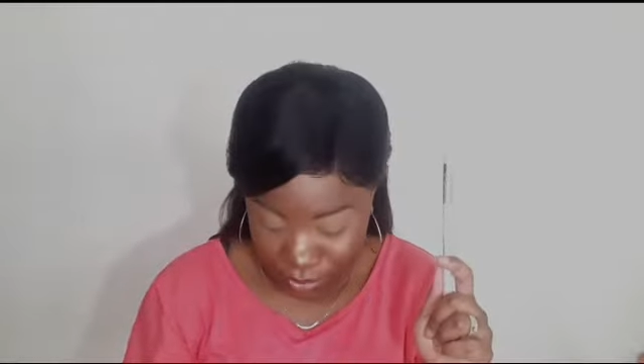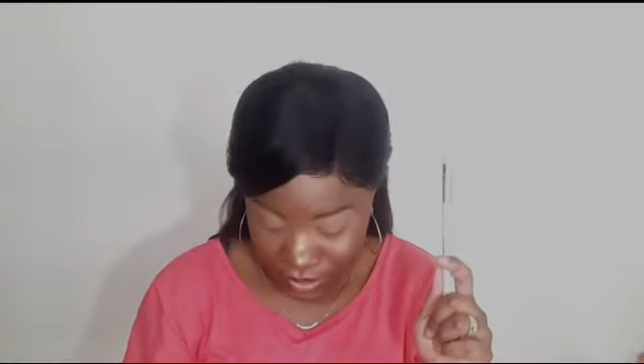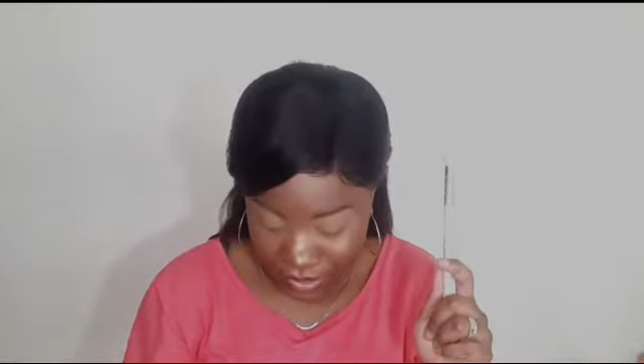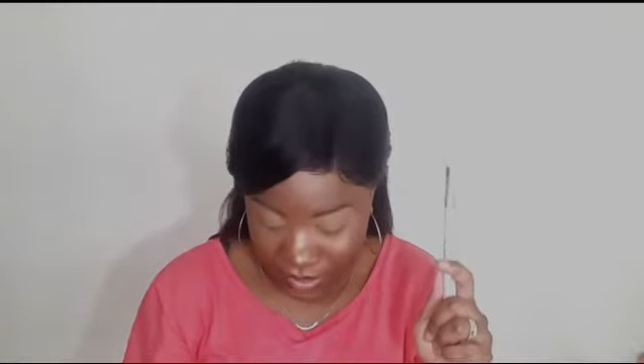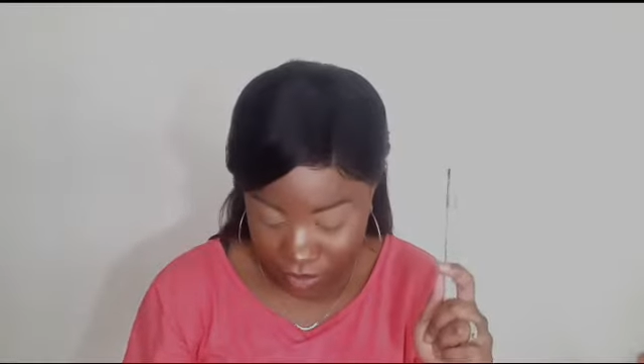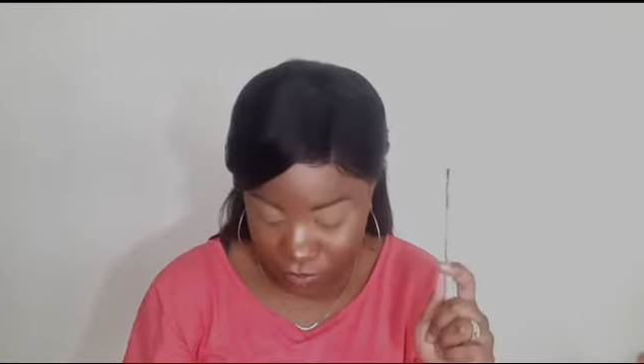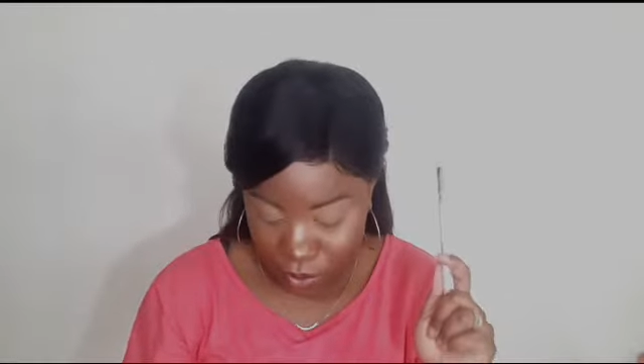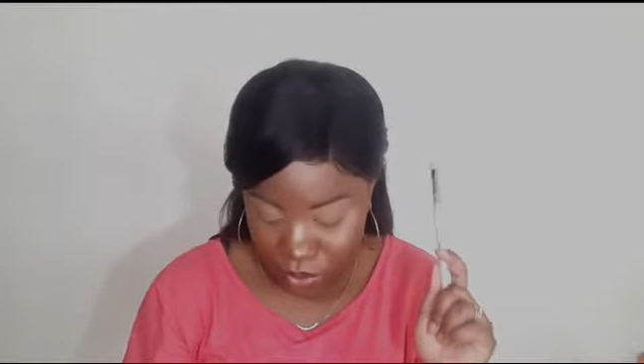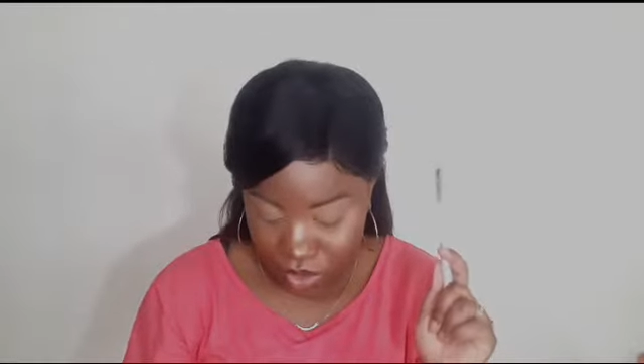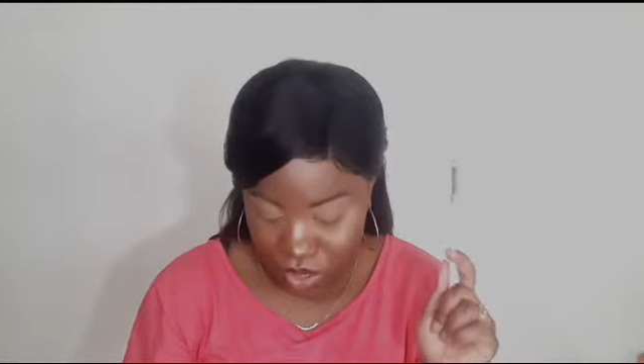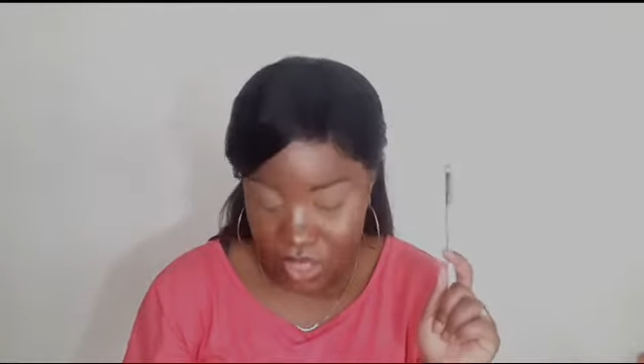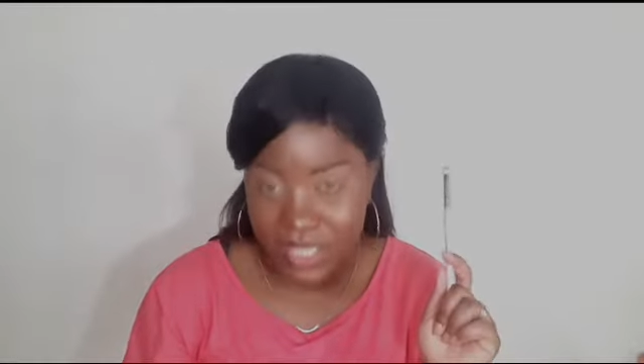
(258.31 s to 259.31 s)
retail
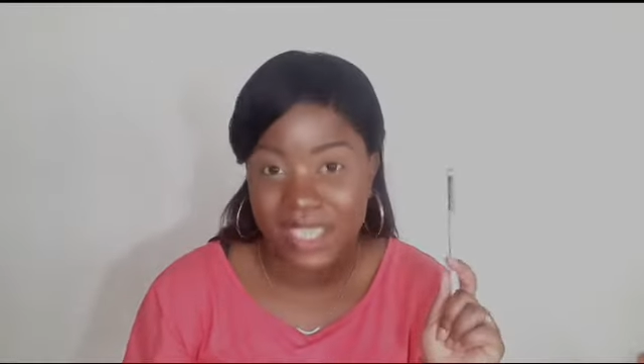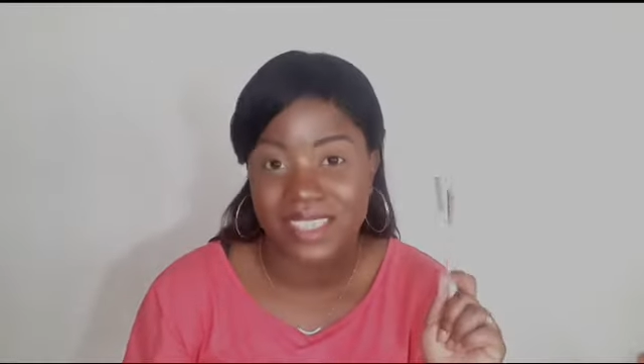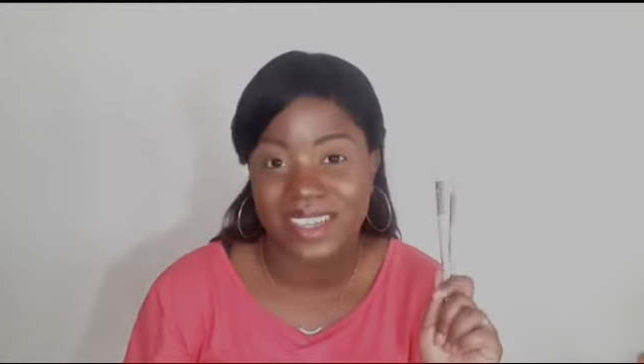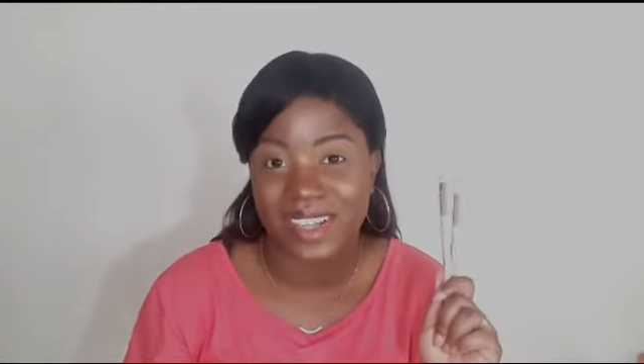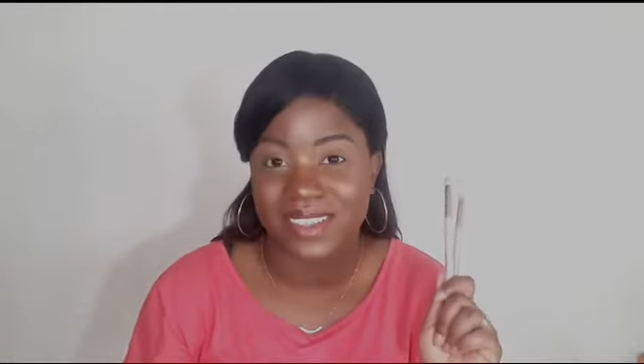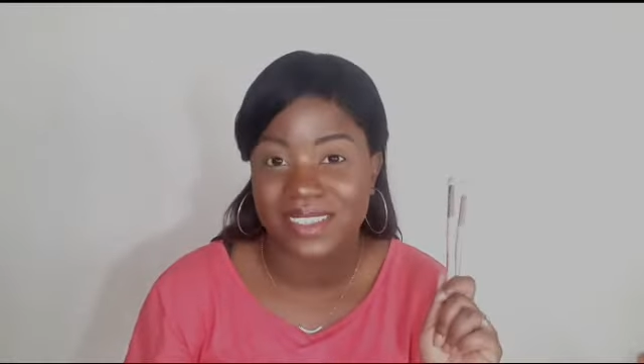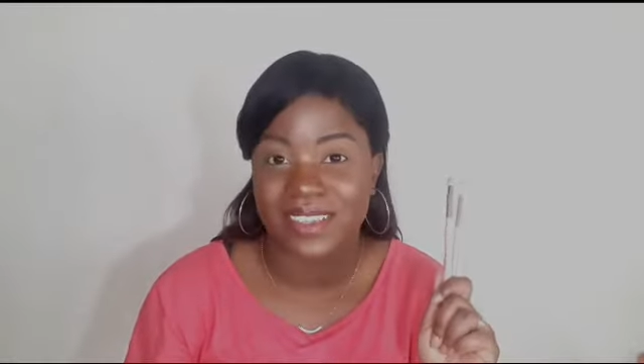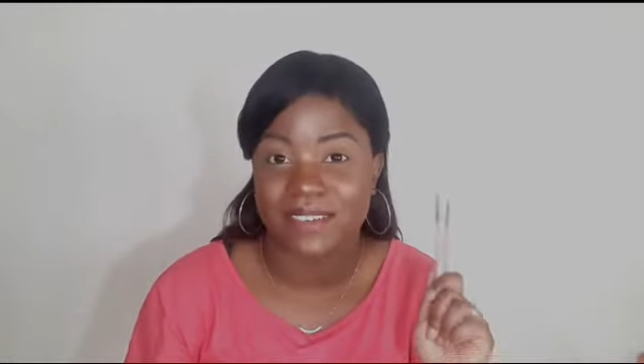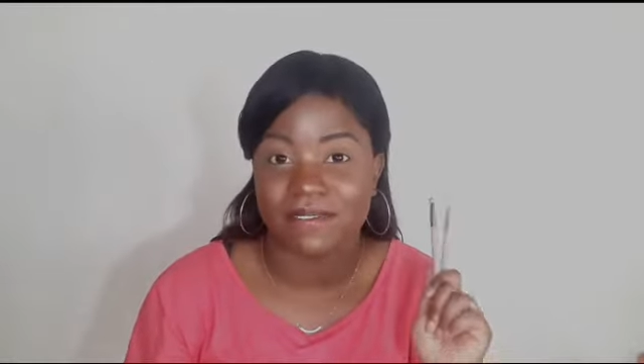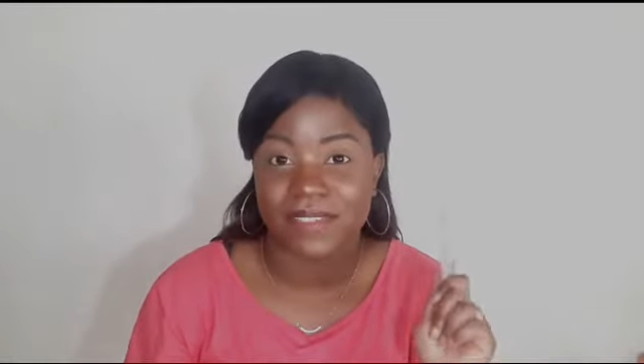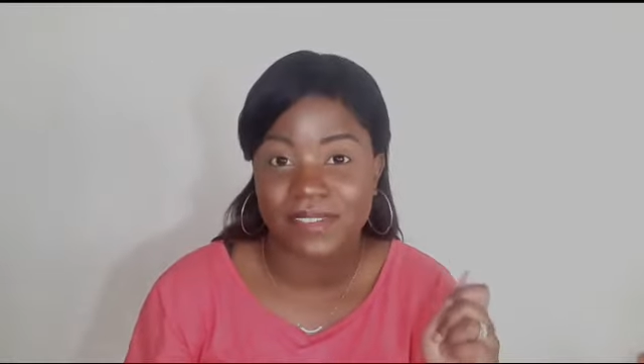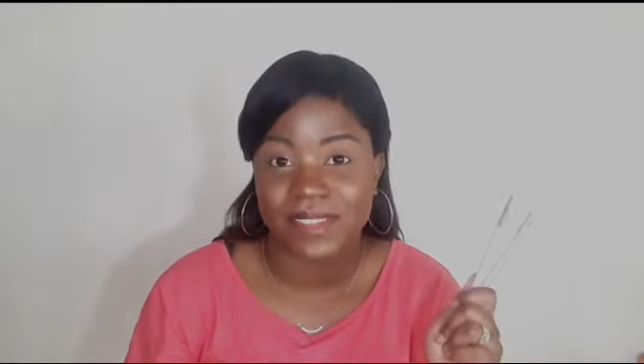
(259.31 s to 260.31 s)
for
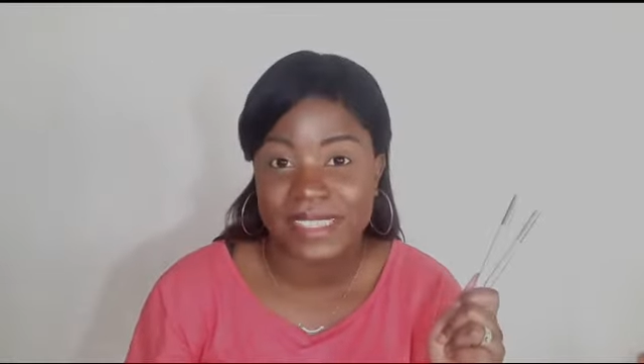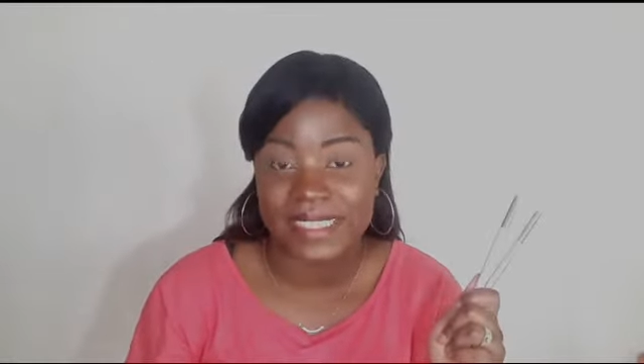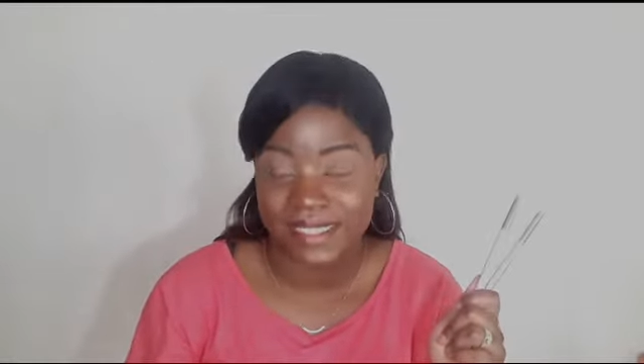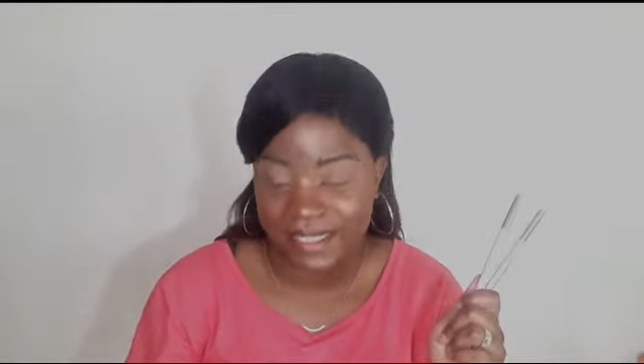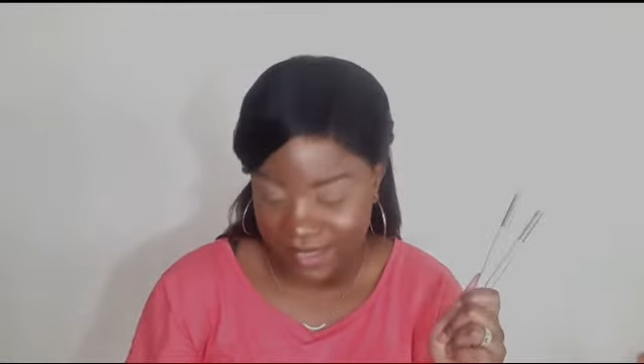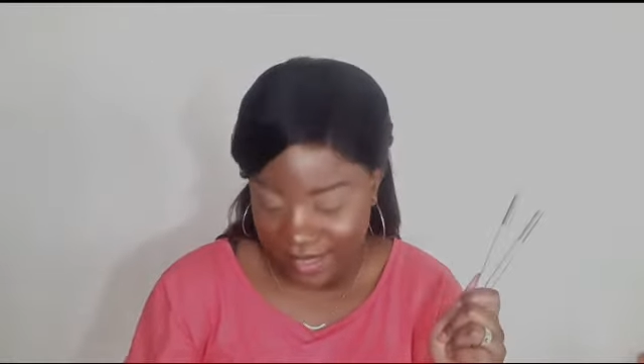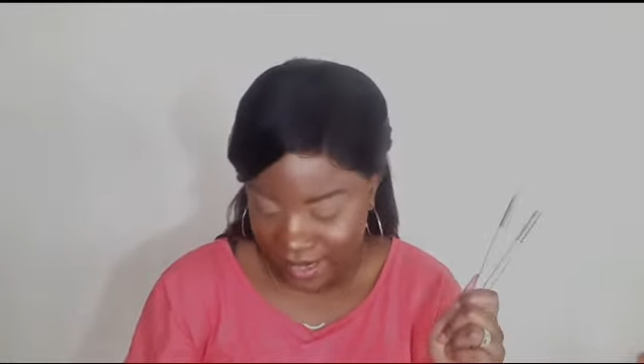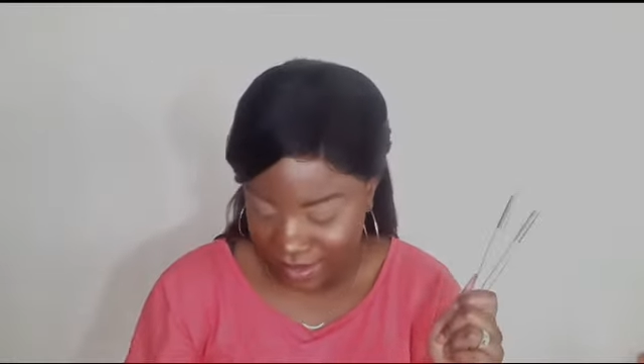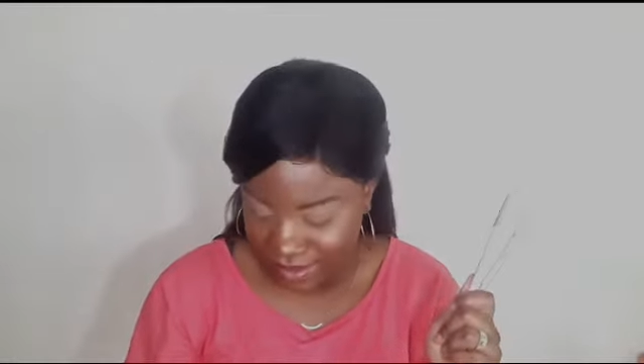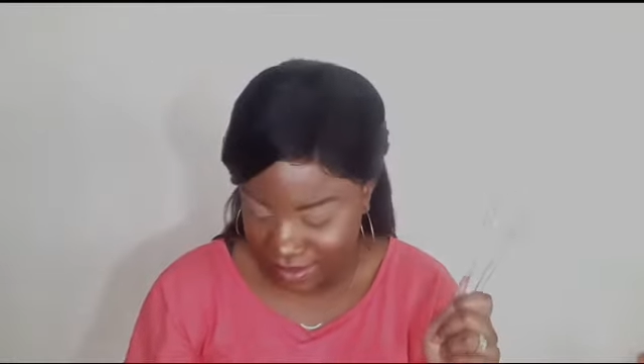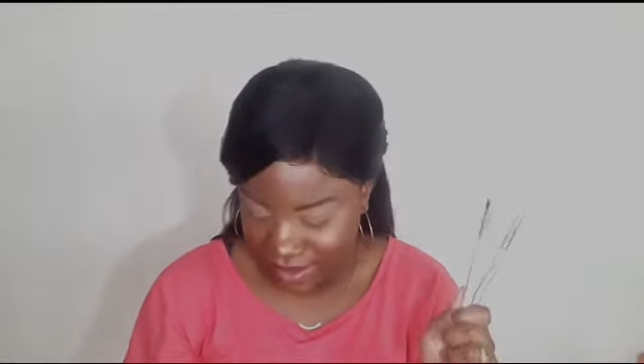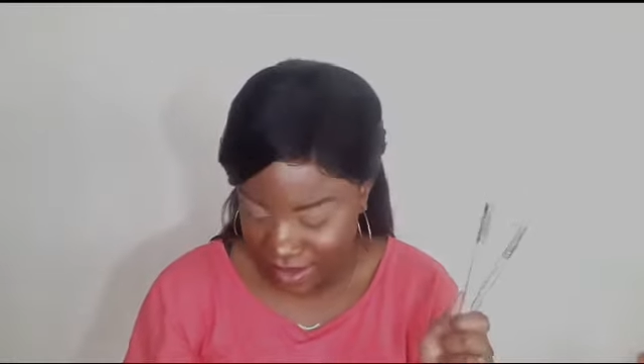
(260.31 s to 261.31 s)

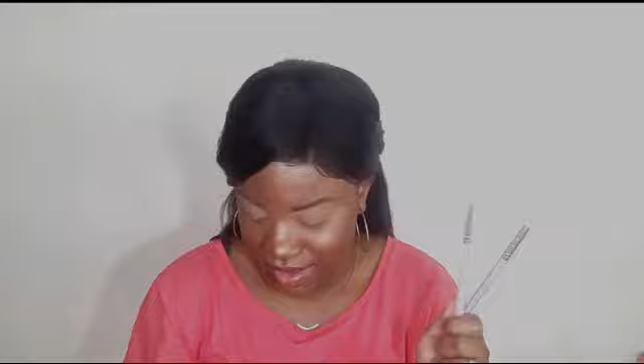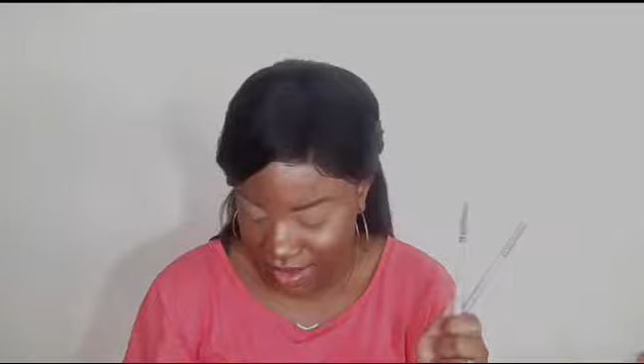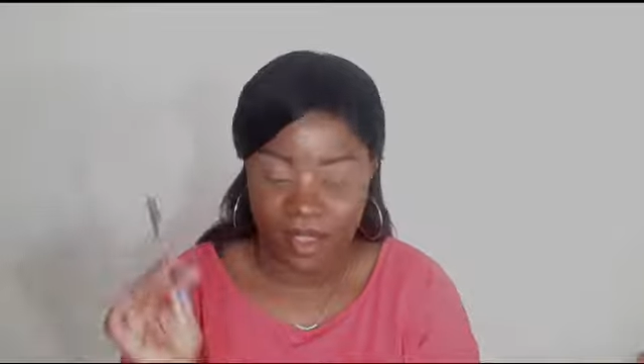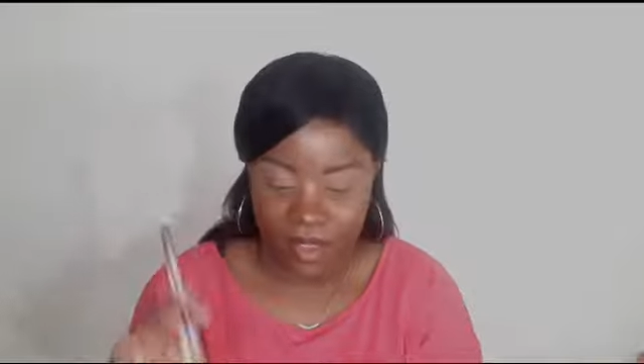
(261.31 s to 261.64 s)
$38.15.